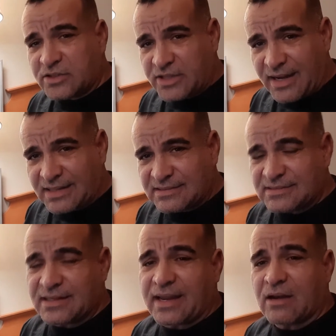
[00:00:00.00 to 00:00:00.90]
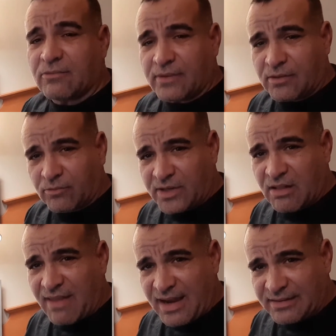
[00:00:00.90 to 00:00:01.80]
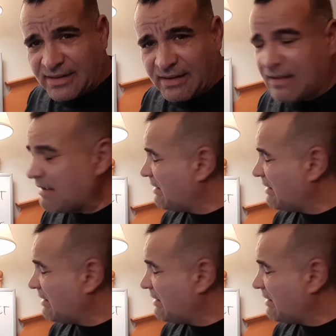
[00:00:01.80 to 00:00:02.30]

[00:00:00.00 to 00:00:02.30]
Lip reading: chances of getting reelected.